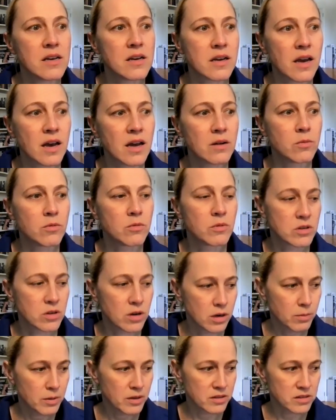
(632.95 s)
again, when we
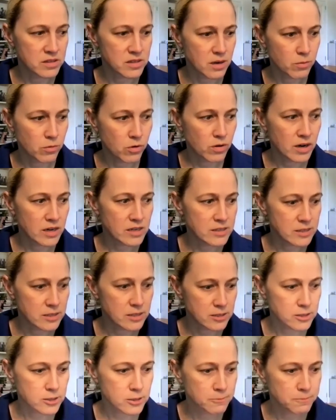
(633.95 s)
talk about the STEM
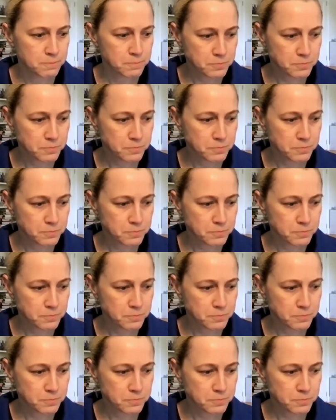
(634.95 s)
crisis,